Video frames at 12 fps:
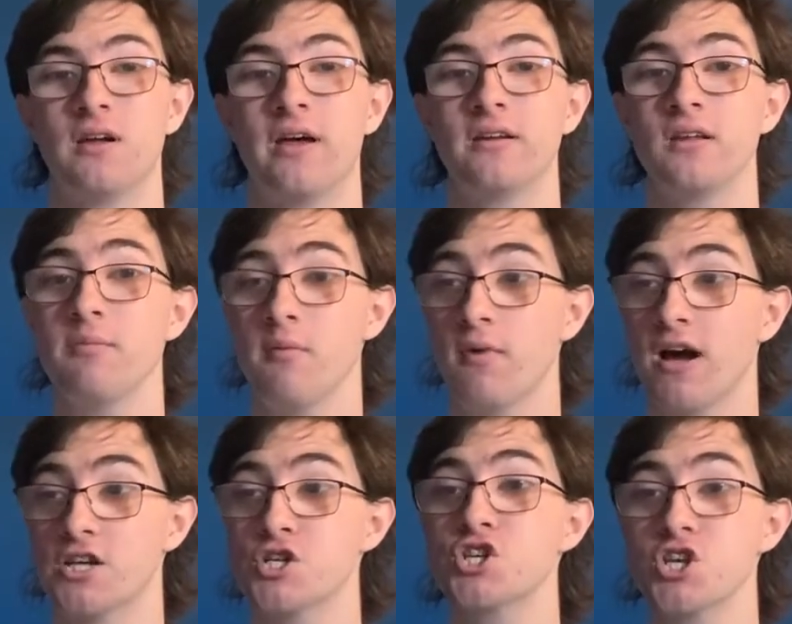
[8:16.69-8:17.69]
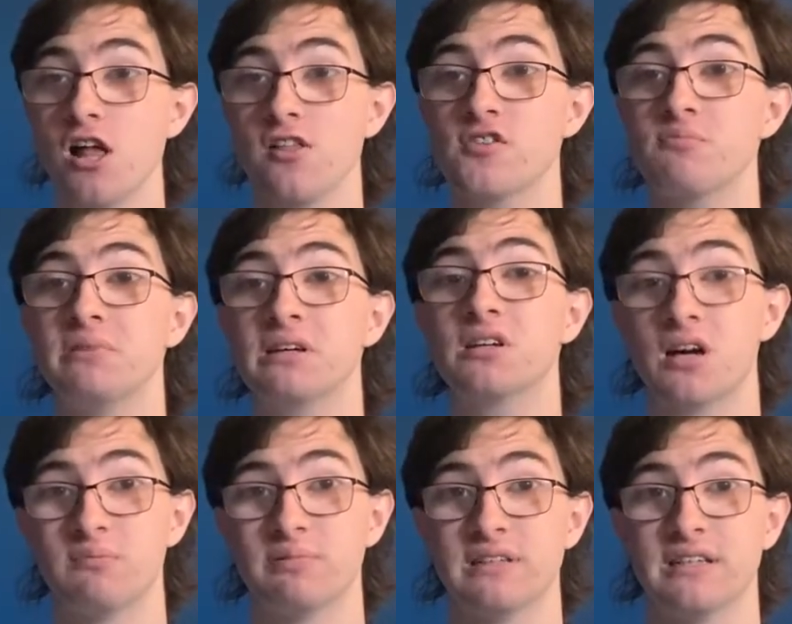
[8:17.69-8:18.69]
And keep in mind, Shell is a big
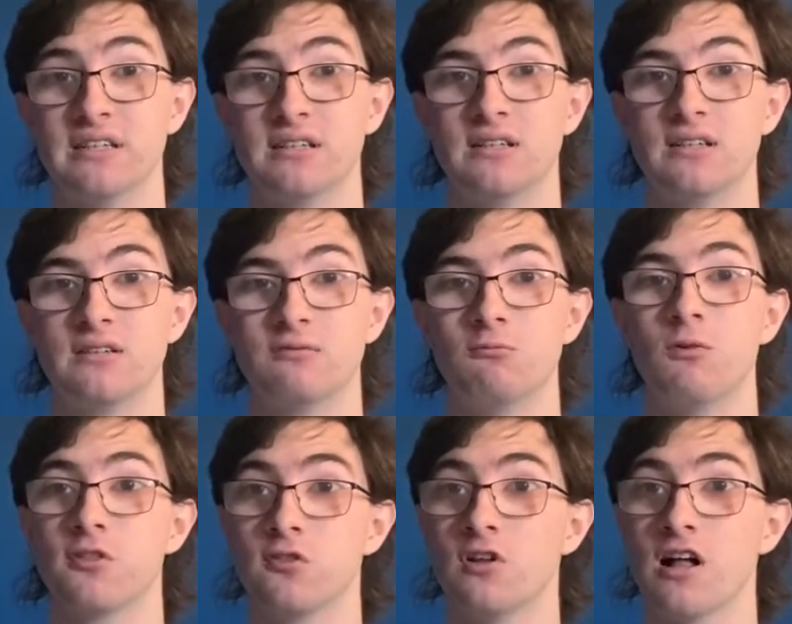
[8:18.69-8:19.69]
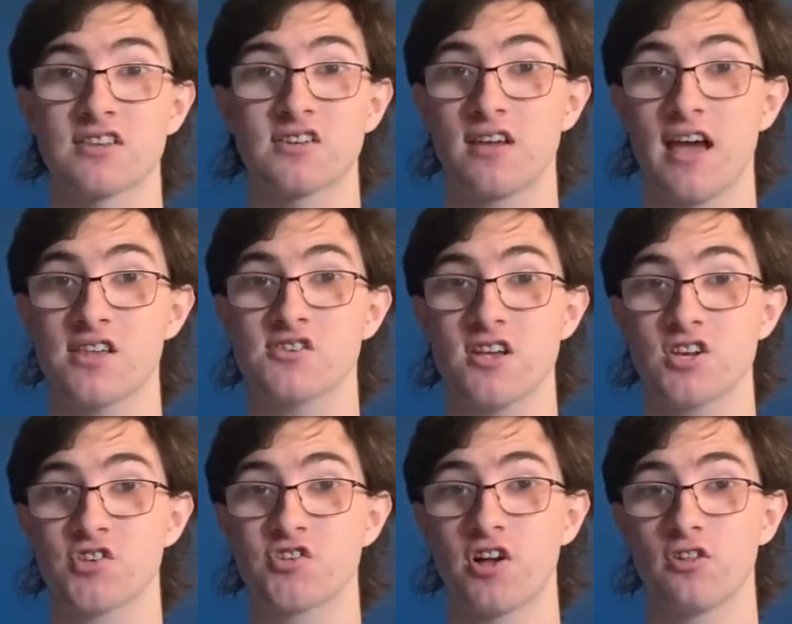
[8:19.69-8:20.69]
company with lots of gas
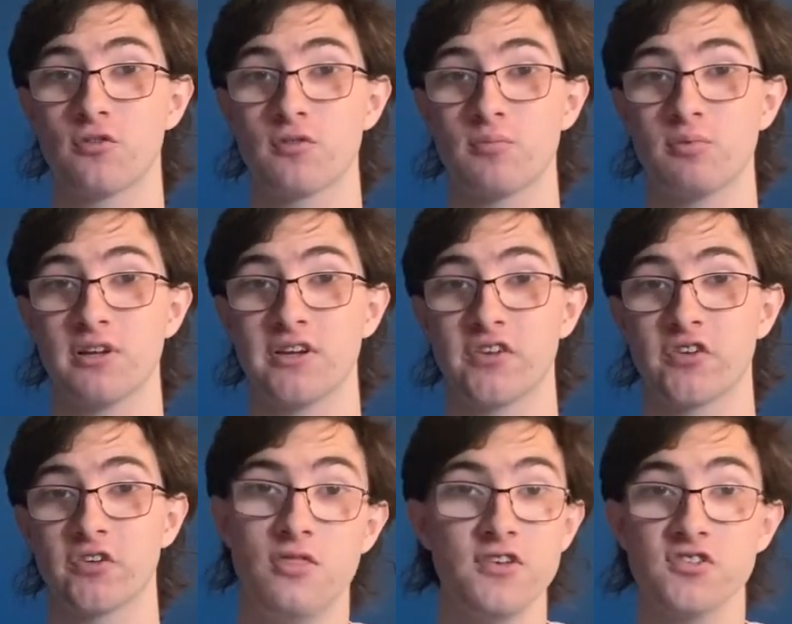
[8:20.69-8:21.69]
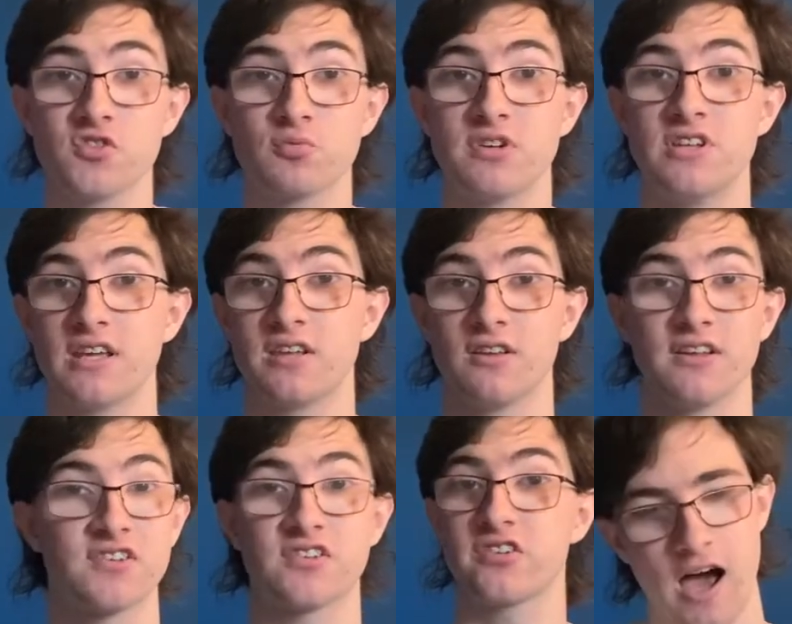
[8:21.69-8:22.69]
stations all over the place. This is
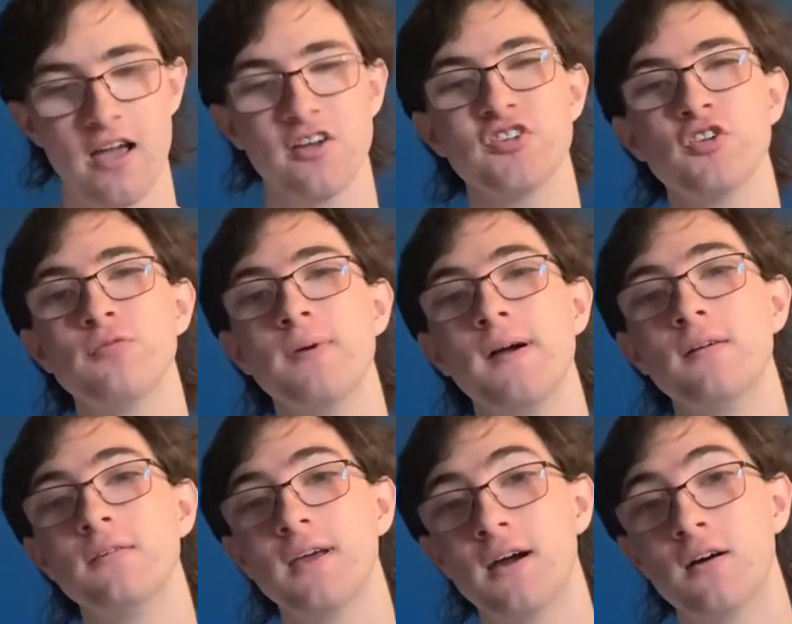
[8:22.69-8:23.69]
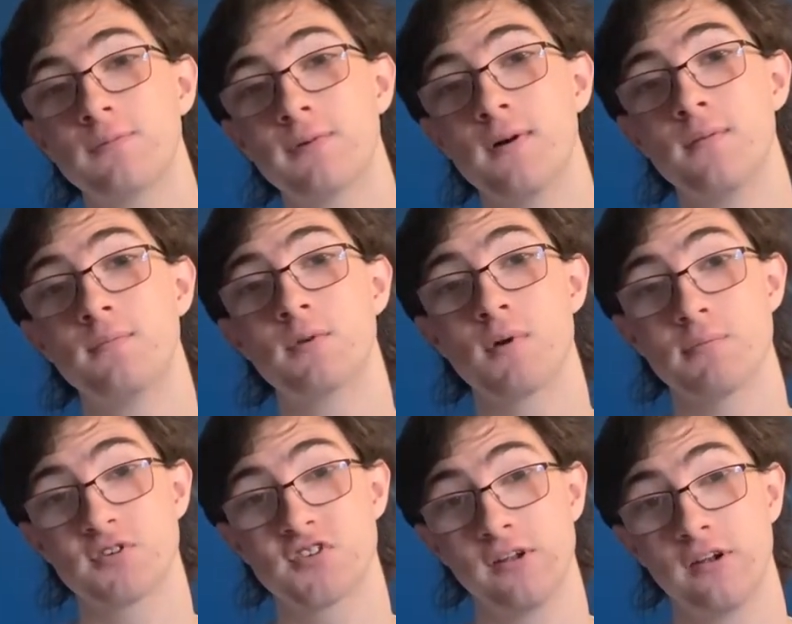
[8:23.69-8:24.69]
ridiculous. I also found out from the
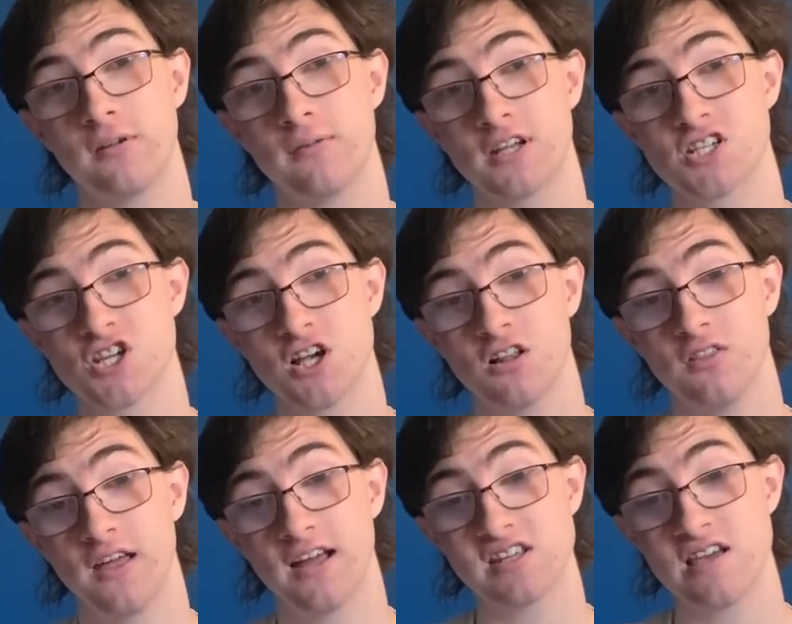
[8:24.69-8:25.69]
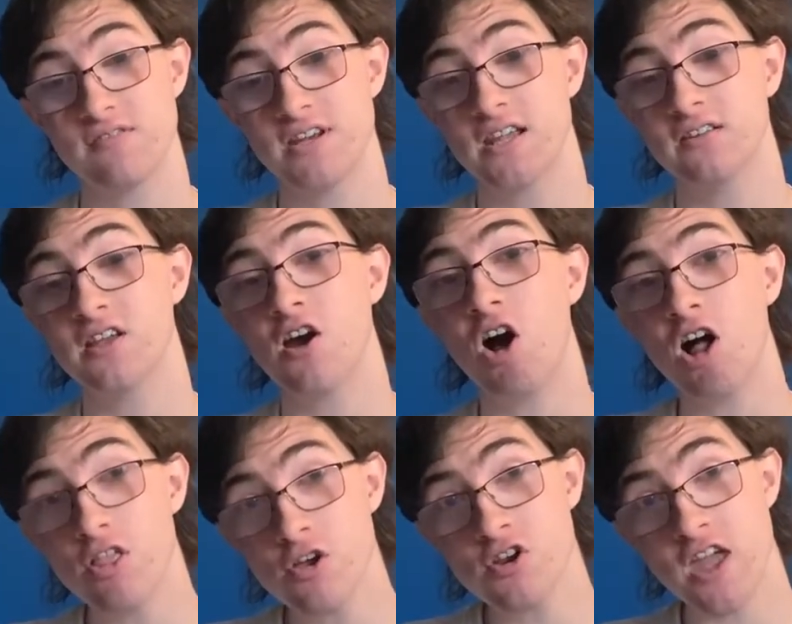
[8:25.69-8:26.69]
representative at Shell that evidently
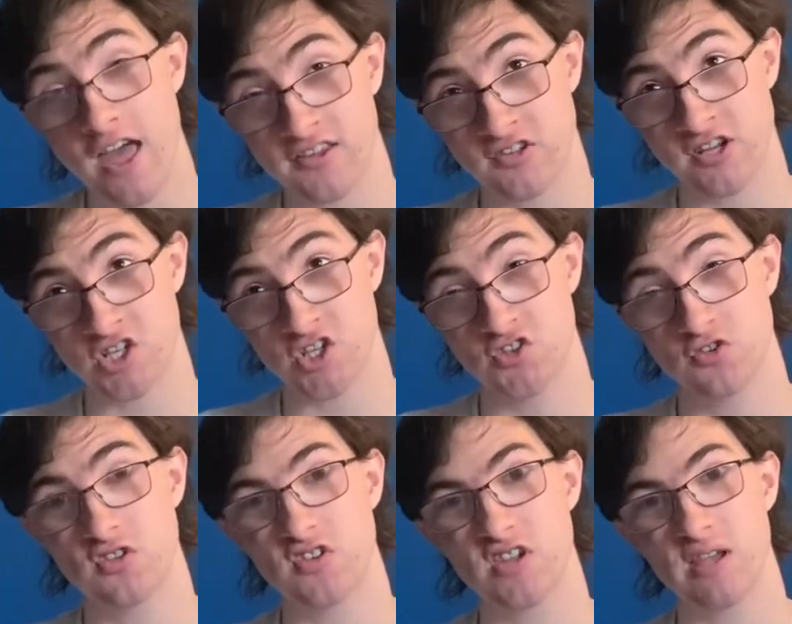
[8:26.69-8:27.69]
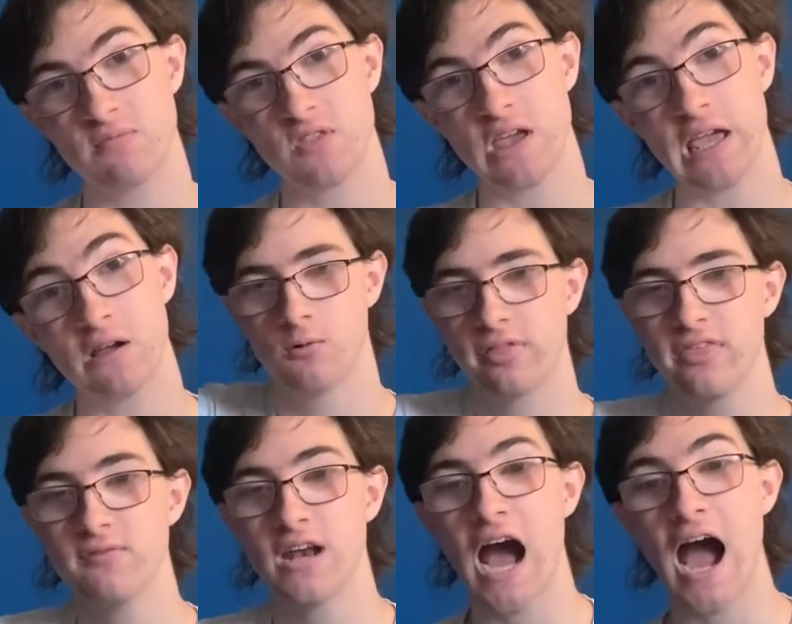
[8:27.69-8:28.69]
other gas stations do the same thing with
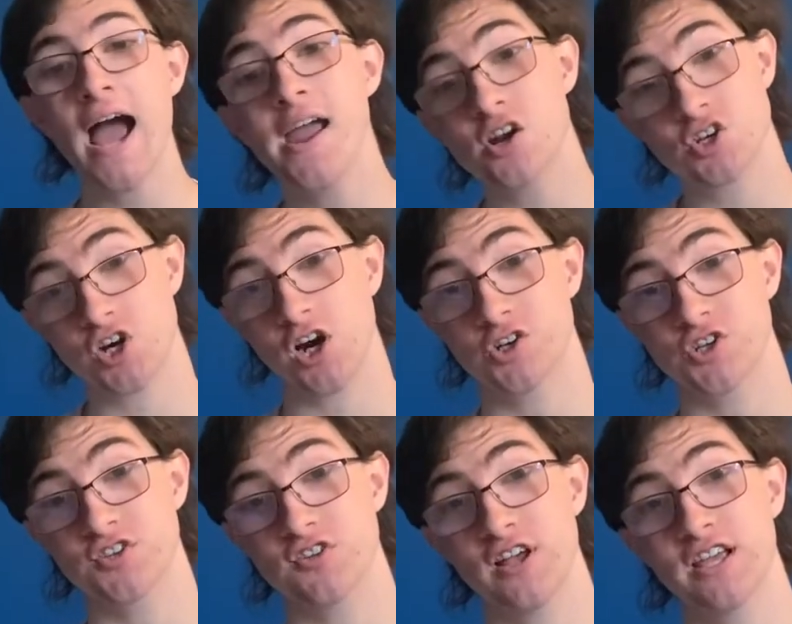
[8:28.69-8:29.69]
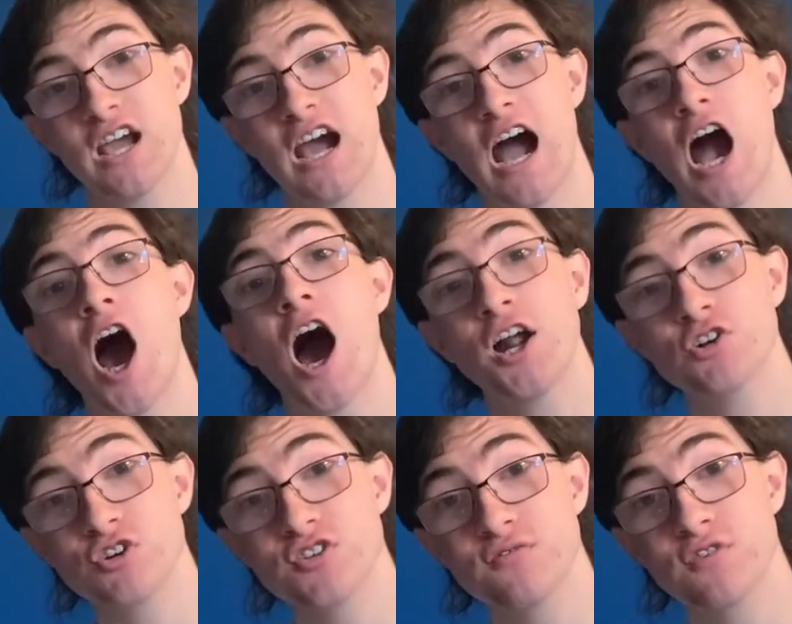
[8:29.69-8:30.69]
even higher charges, like hundreds of